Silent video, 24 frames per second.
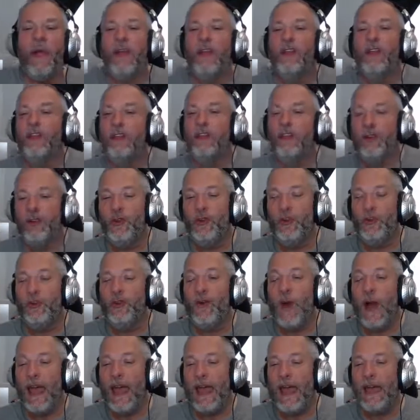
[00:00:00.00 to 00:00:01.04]
Do
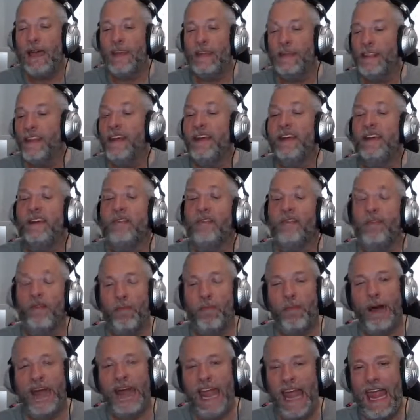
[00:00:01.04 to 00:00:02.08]
you live
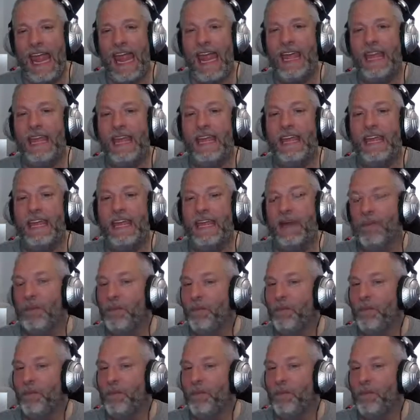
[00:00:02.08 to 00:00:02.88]
by any